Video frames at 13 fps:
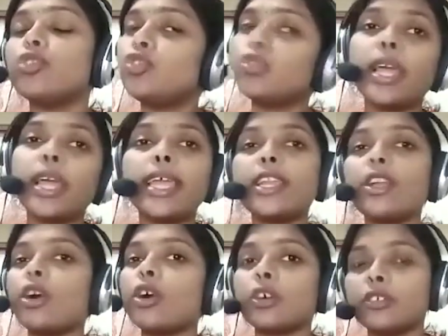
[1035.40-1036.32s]
July
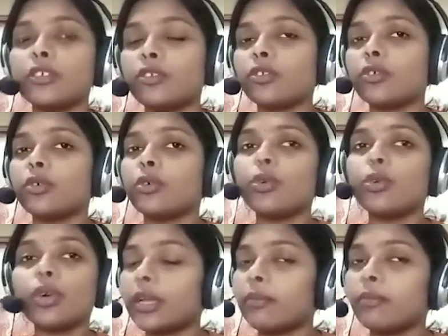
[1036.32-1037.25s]
and August.
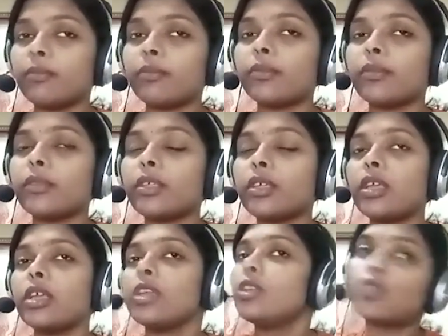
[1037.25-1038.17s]
Okay.
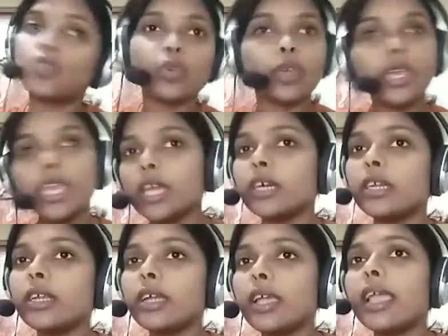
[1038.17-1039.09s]
So here
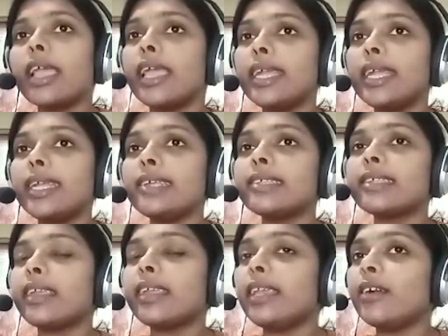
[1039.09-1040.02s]
it is
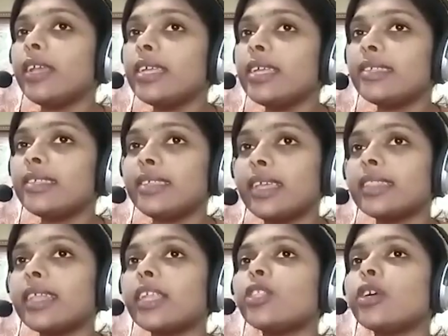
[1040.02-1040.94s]
clearly
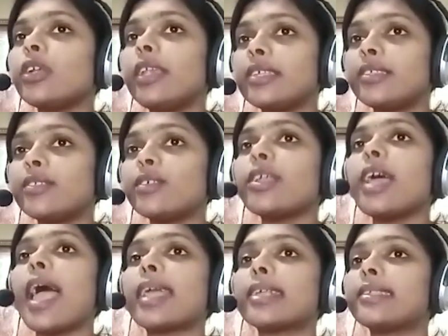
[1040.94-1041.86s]
seen that the lessor
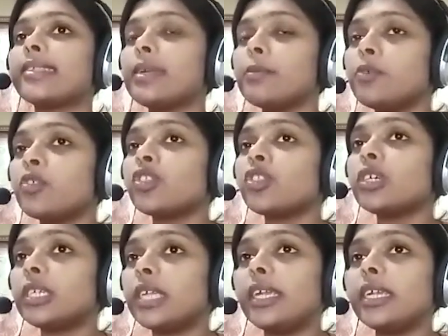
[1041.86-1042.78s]
accepts
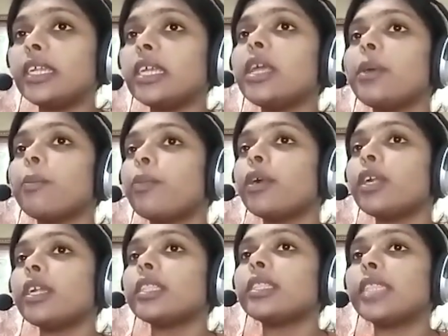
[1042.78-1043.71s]
the rent,
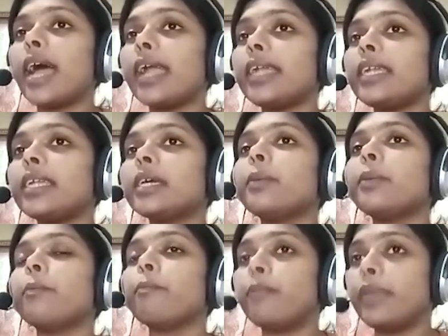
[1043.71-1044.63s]
but that
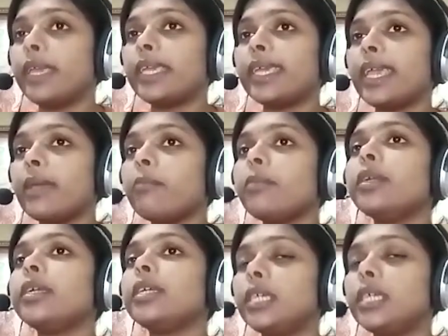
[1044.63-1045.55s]
became
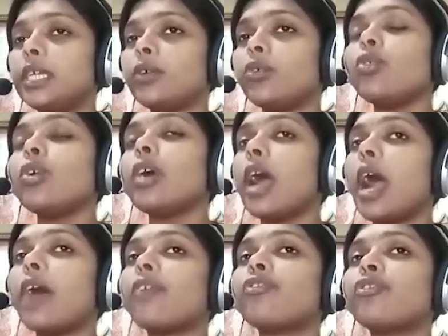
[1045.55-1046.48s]
due
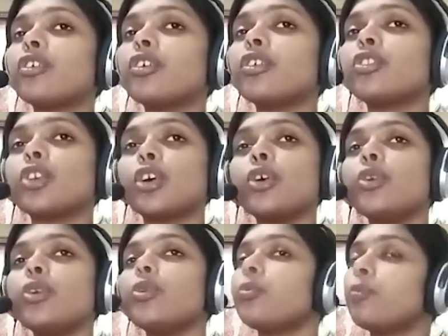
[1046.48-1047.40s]
after the
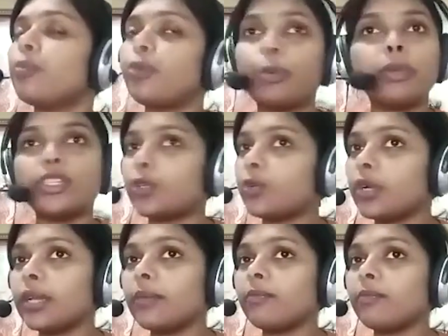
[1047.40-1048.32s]
forfeiture.
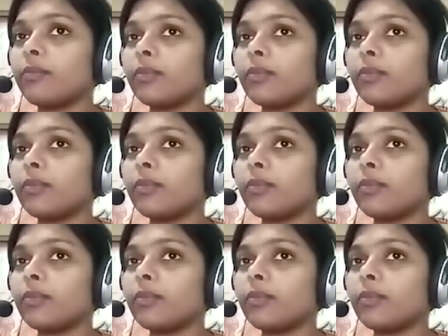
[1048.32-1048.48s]
Okay.